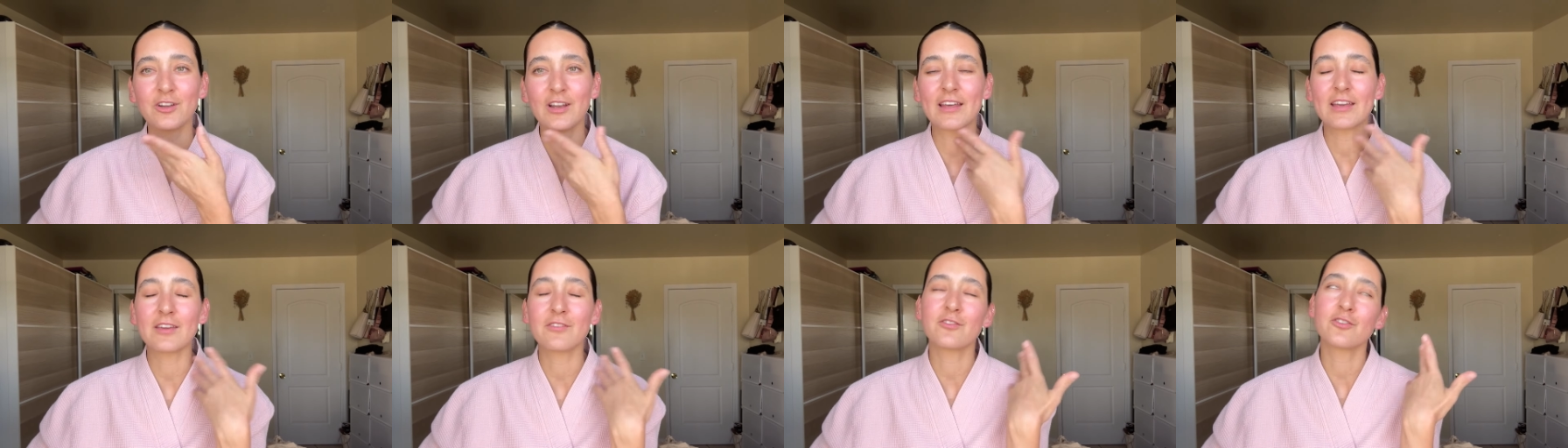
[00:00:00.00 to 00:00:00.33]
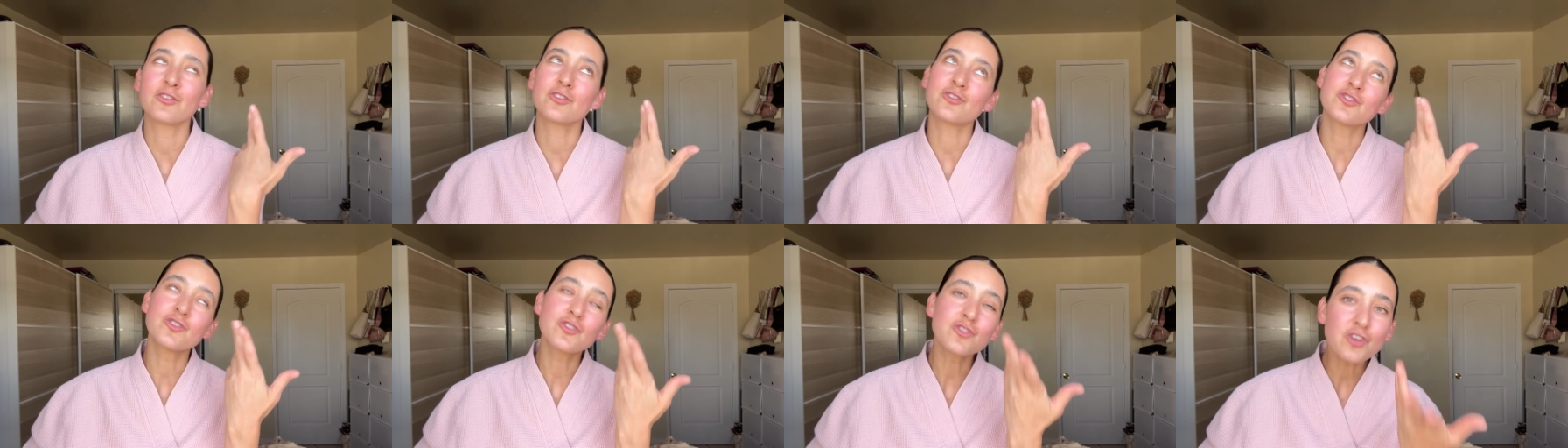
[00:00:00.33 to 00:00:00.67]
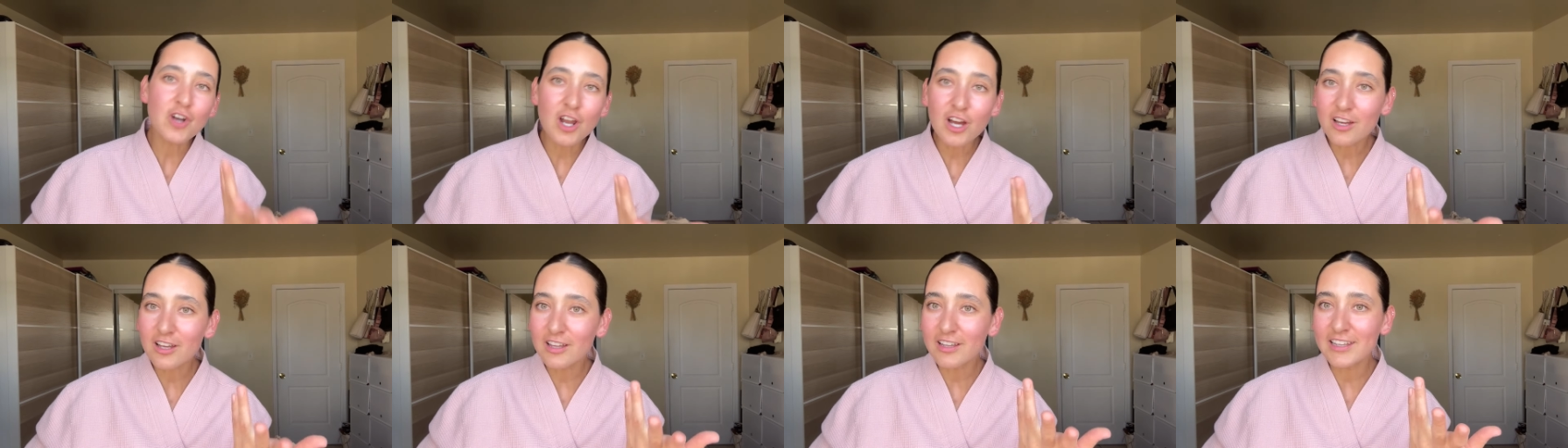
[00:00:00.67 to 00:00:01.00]
like if you're
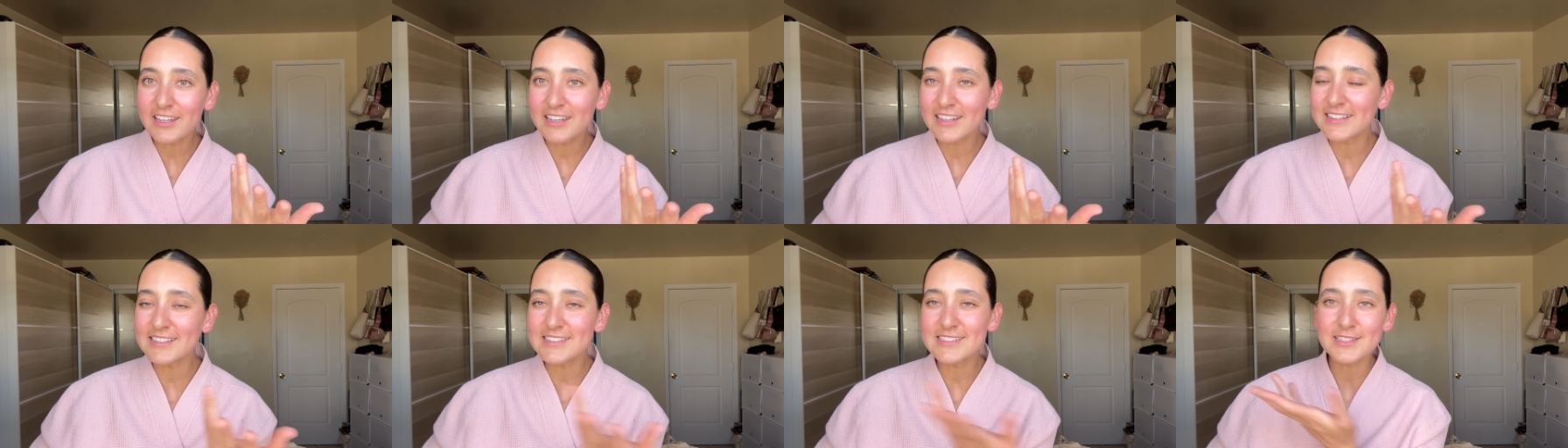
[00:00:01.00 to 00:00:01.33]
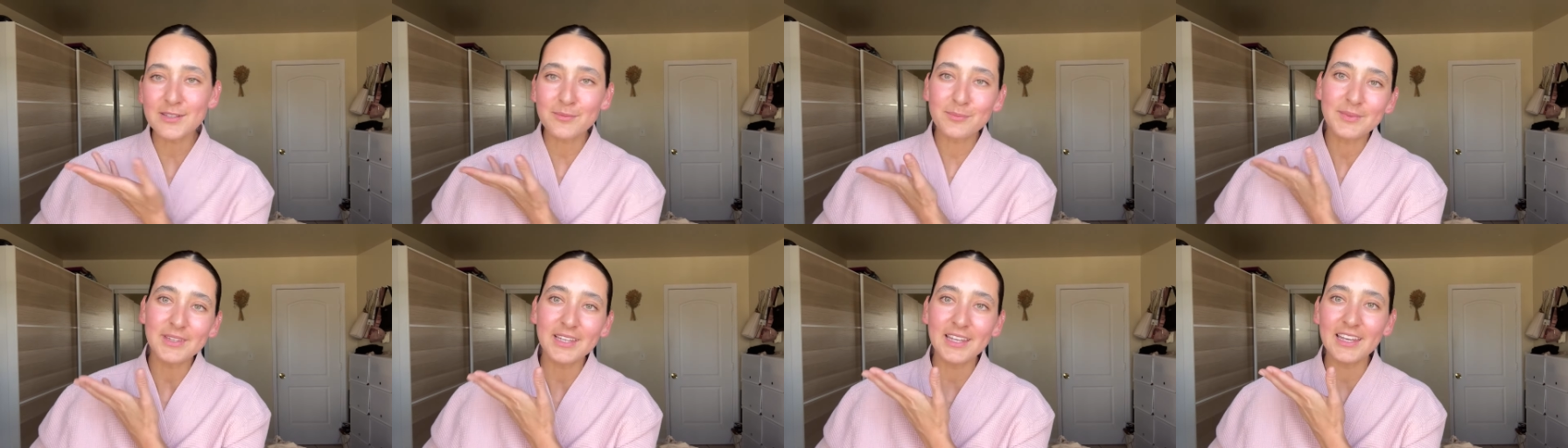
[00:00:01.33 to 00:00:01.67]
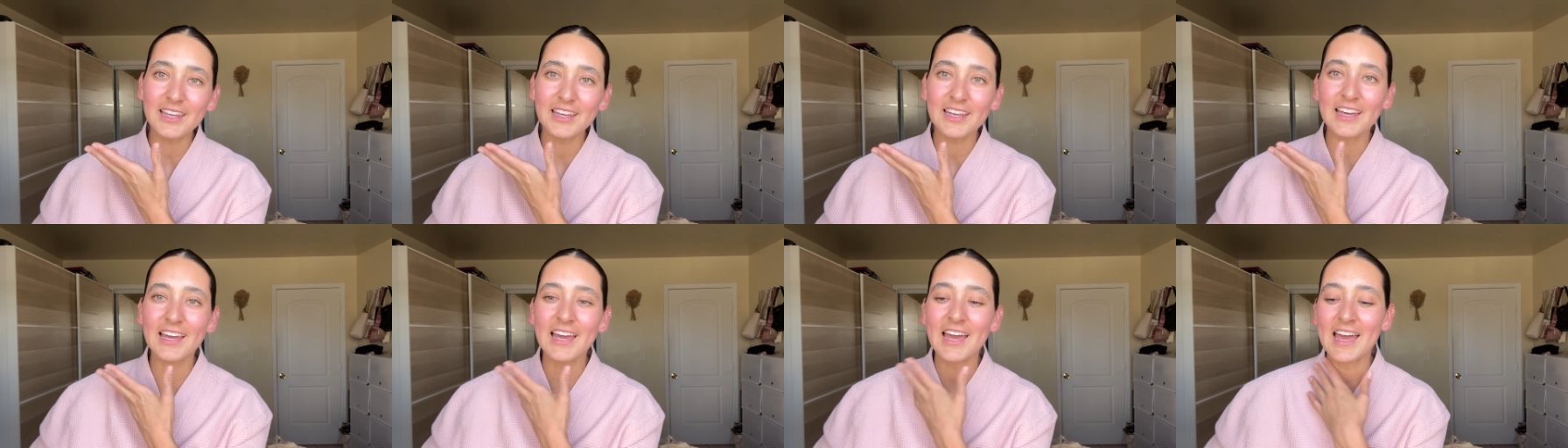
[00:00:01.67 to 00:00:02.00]
struggling in
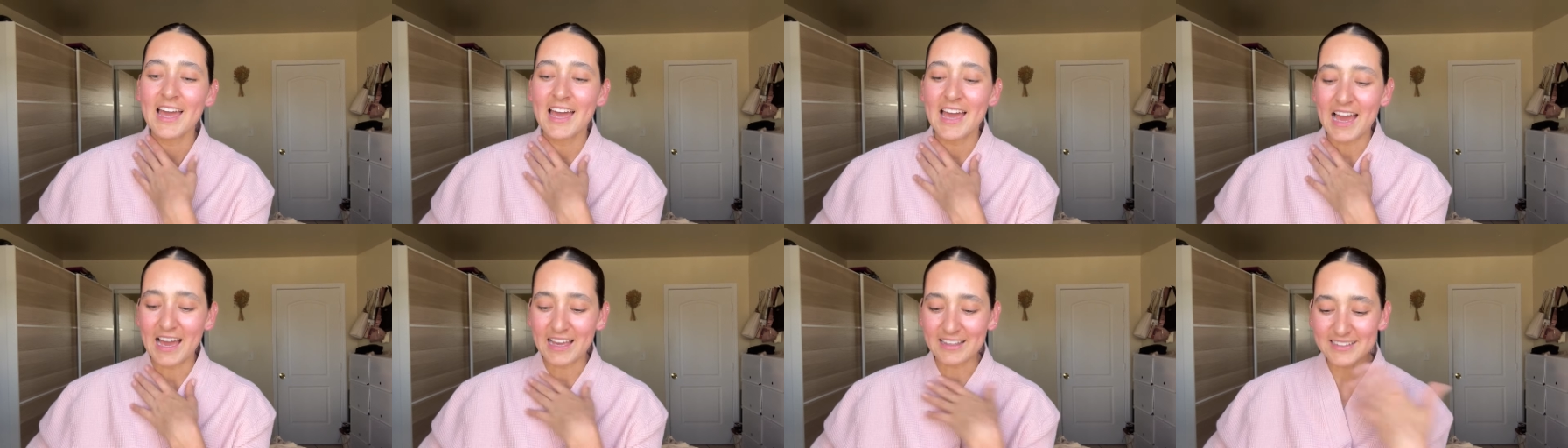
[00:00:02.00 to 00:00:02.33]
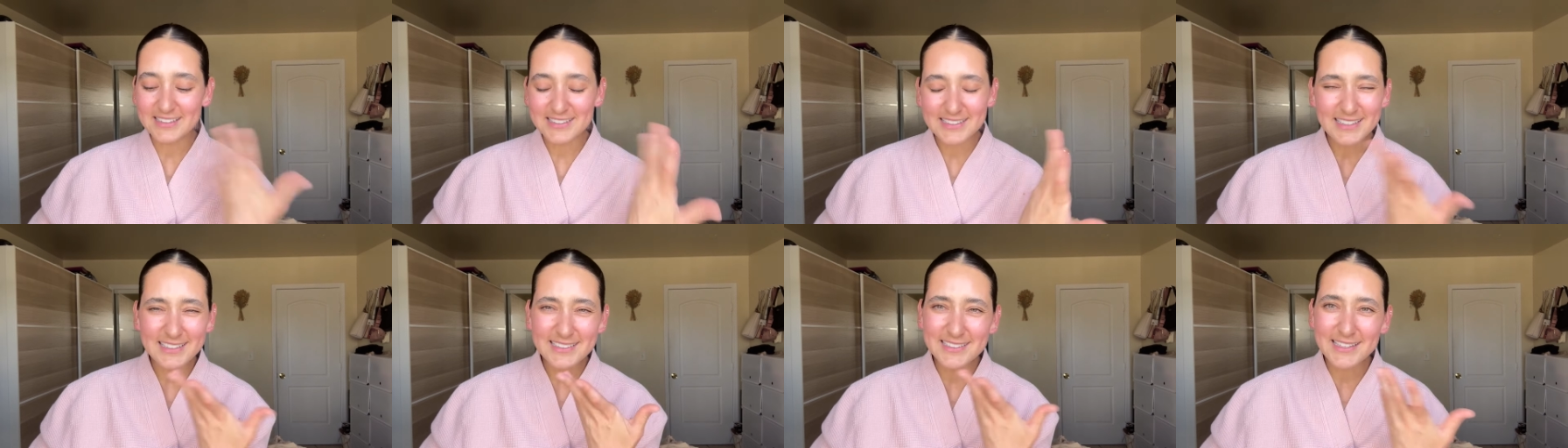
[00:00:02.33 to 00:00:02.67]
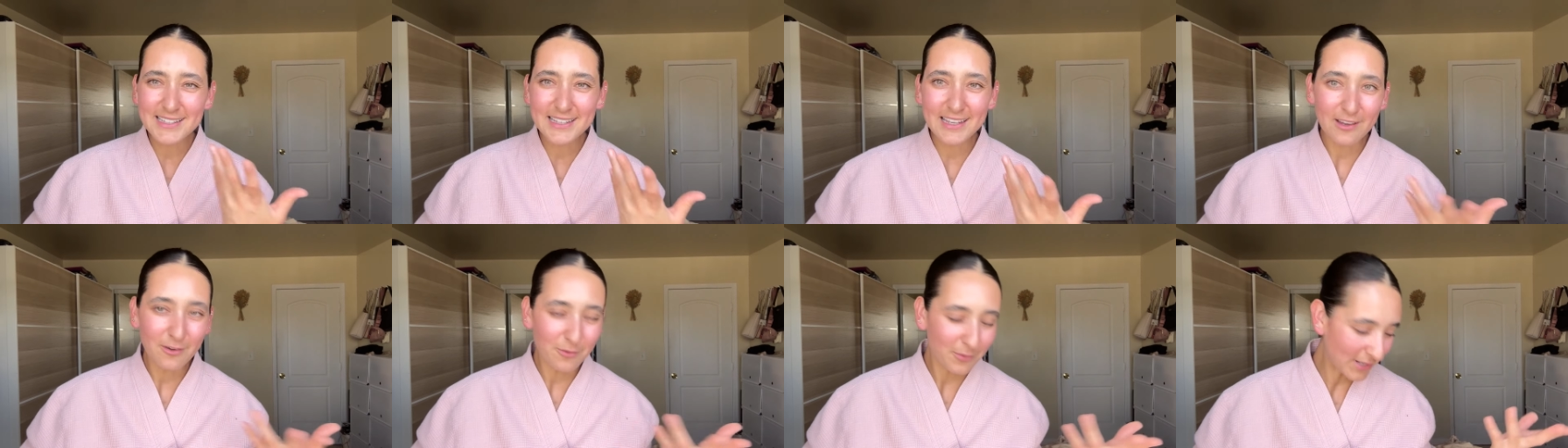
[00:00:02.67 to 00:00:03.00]
something. I just tend to
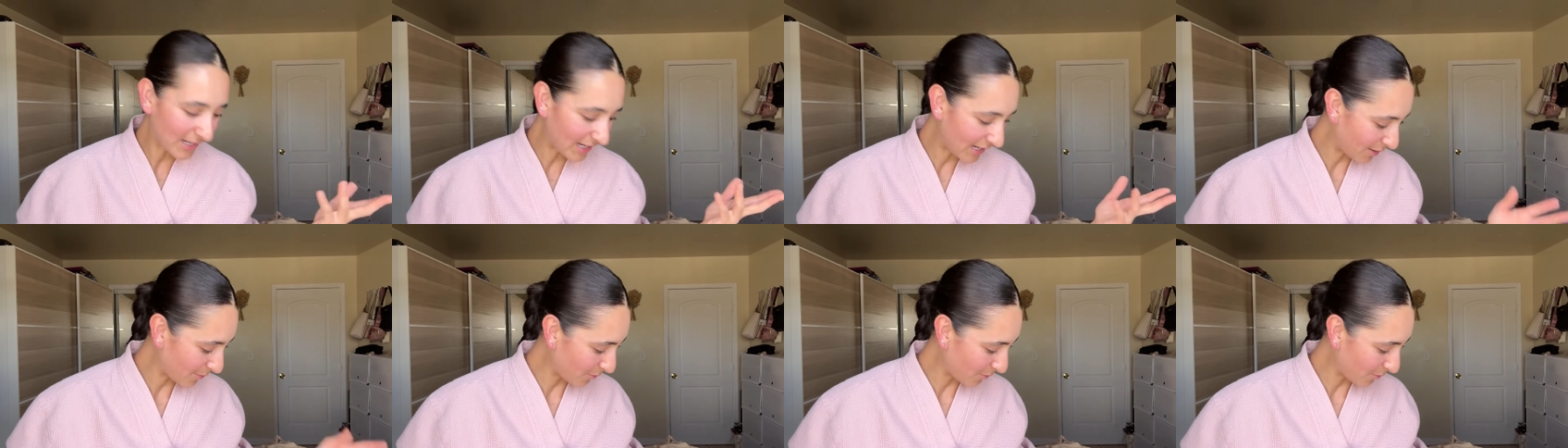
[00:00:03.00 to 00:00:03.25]
get really